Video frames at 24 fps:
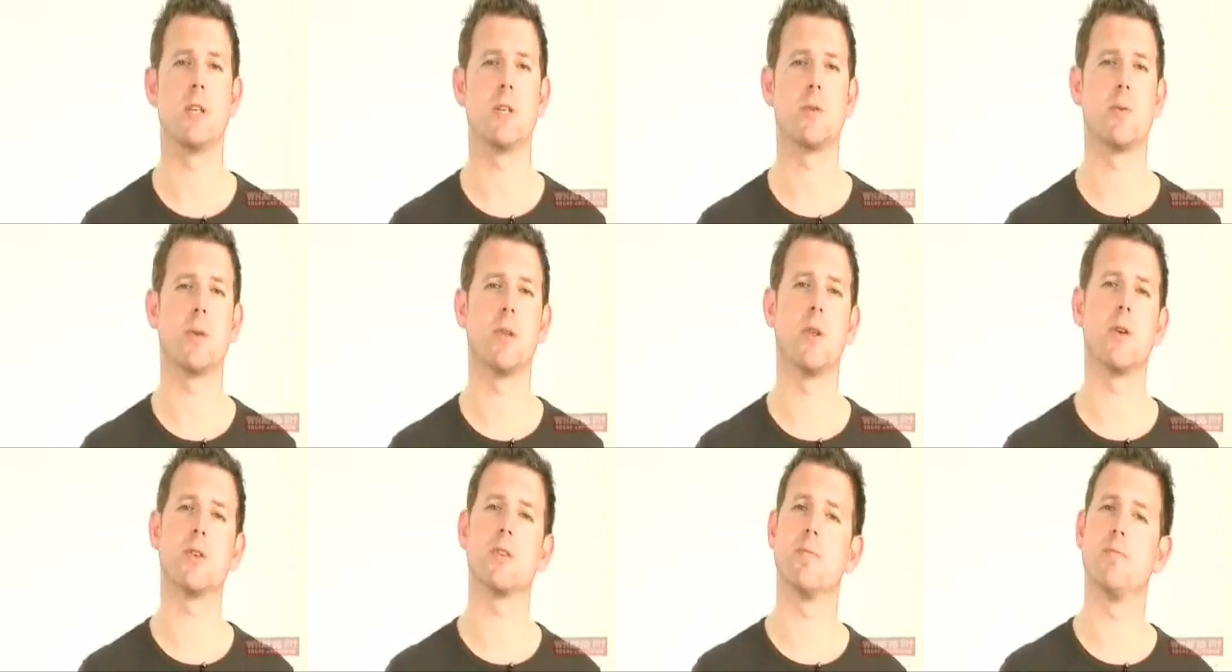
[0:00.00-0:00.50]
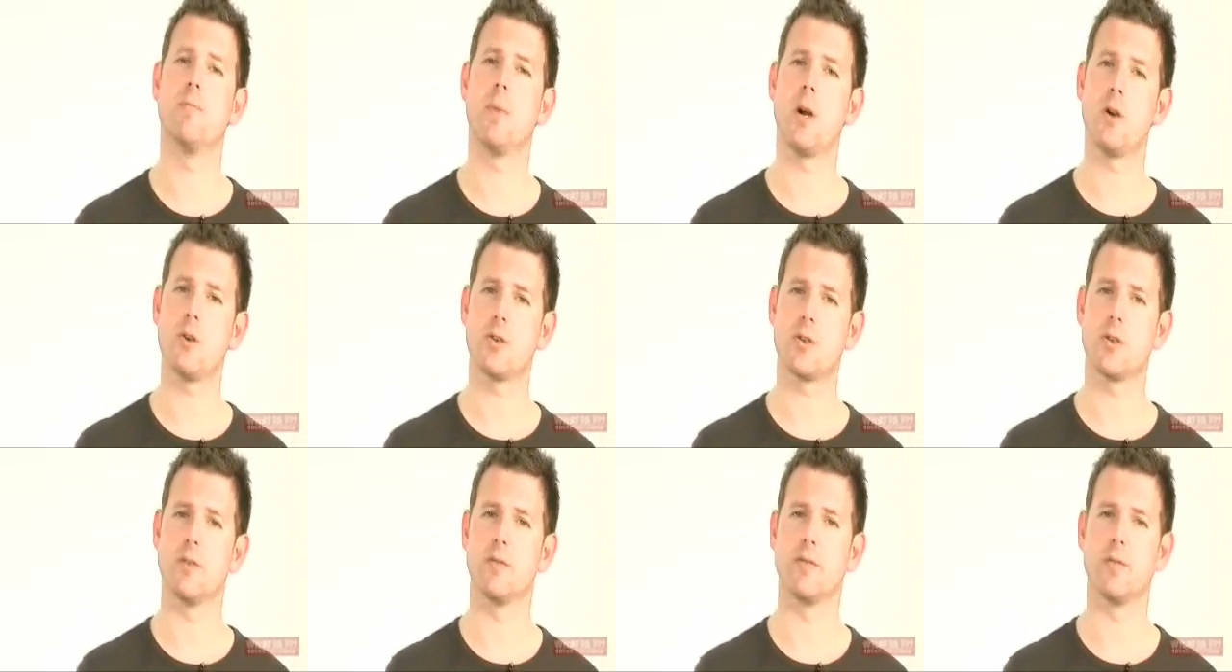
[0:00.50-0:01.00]
Images with
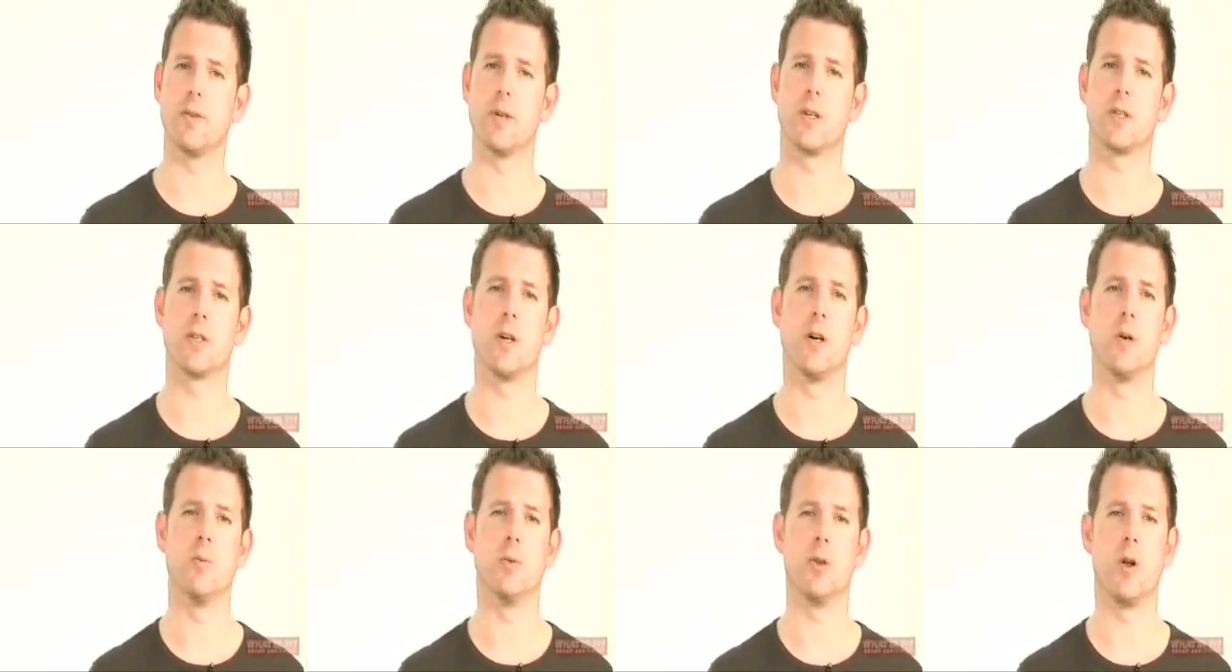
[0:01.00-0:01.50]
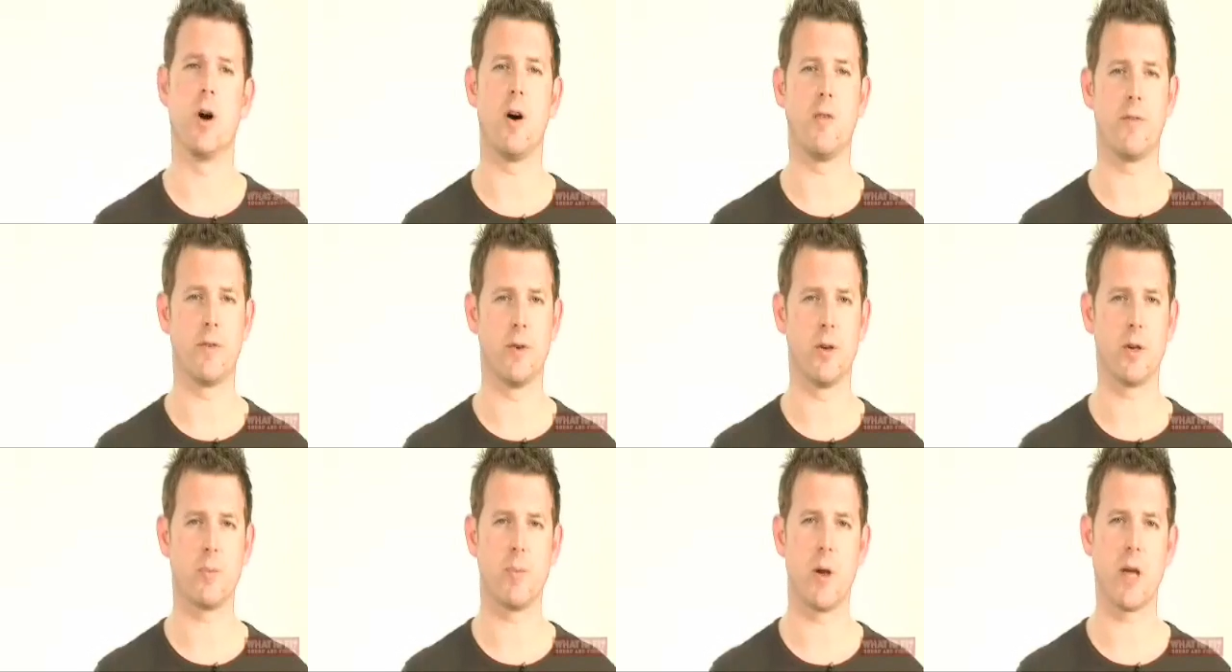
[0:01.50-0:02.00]
lots of motion, for
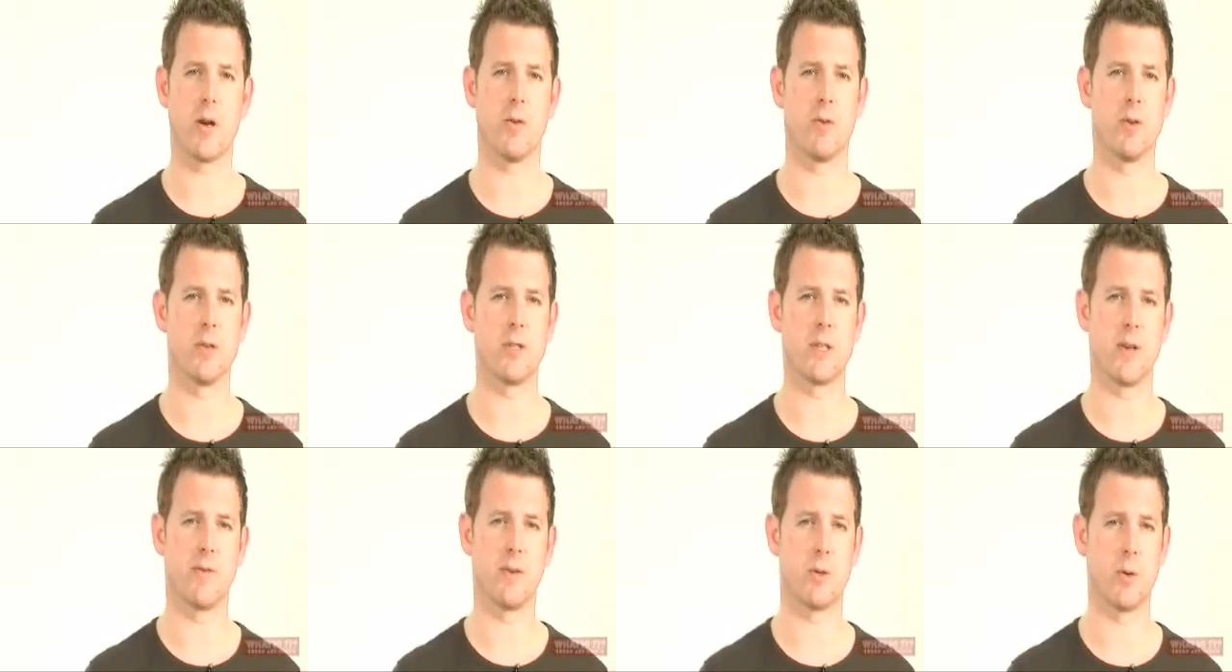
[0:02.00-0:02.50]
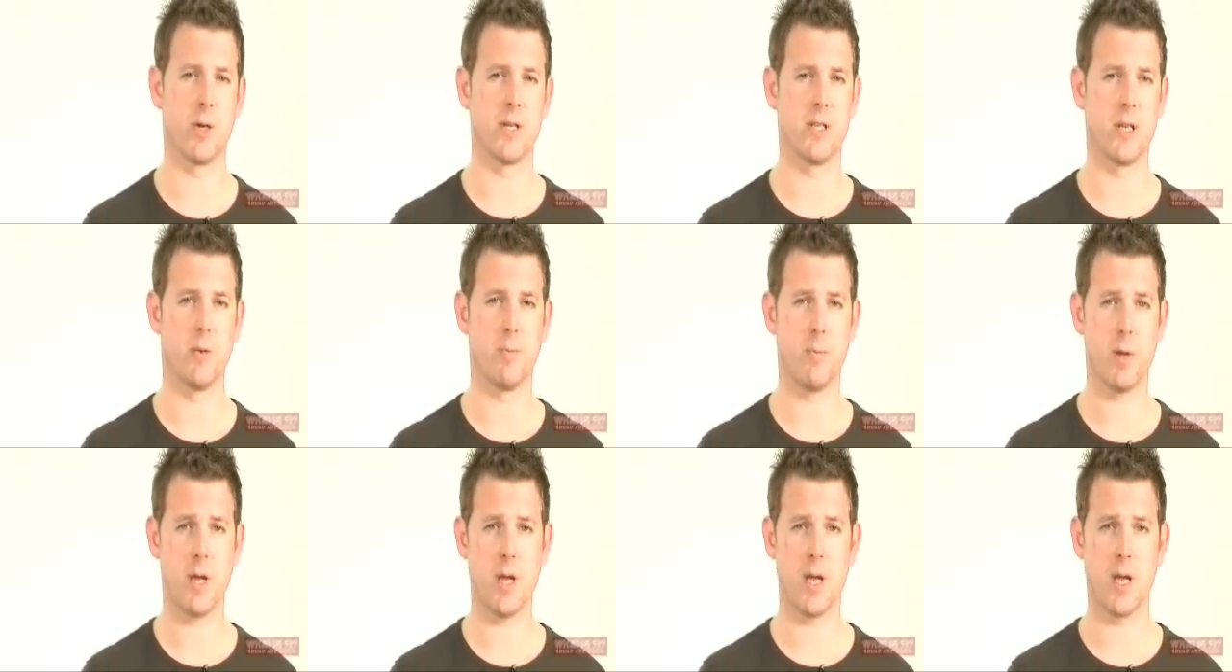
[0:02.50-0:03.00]
example, often look better on
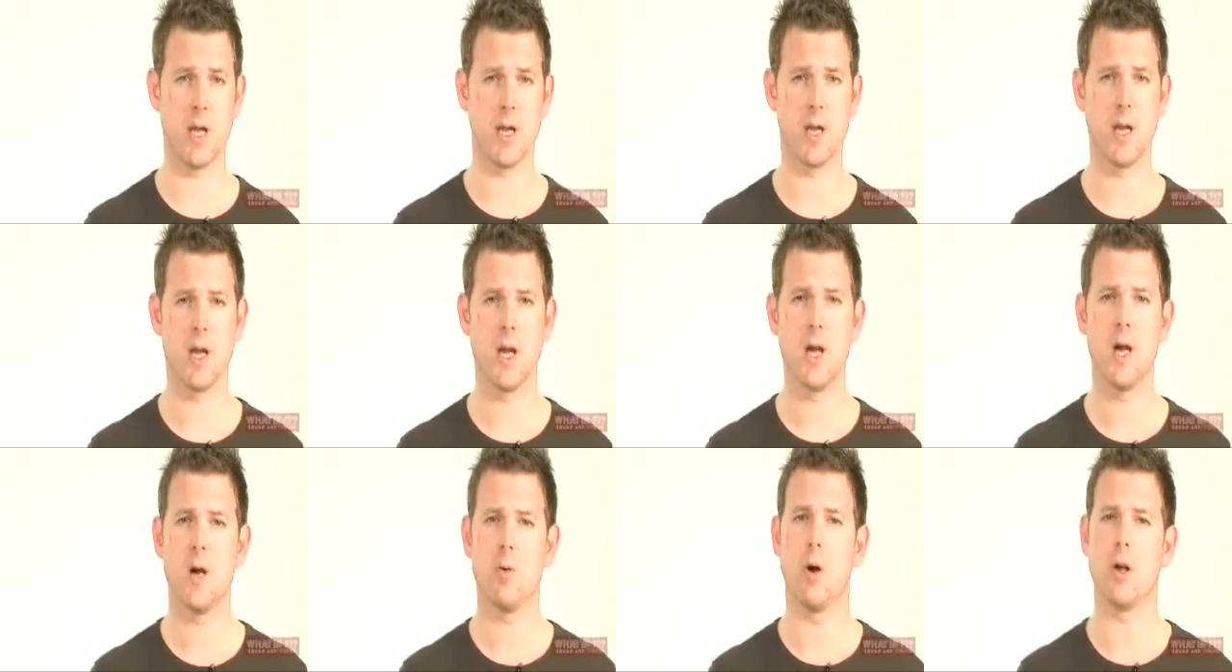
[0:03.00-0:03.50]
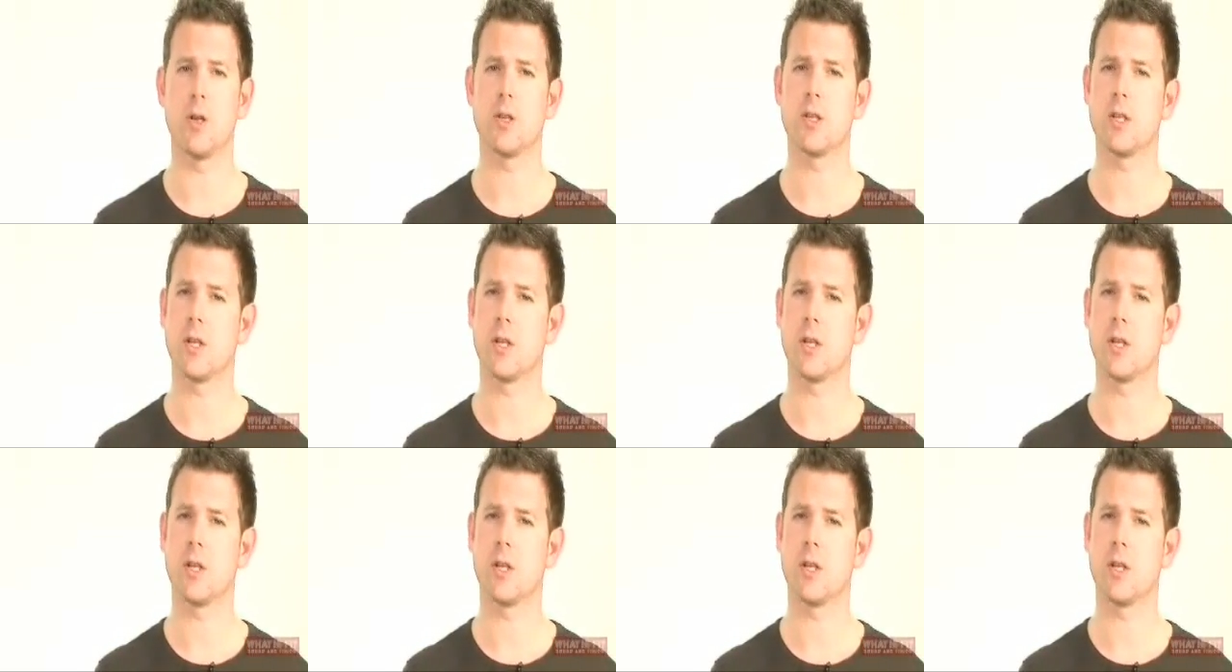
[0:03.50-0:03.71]
720p,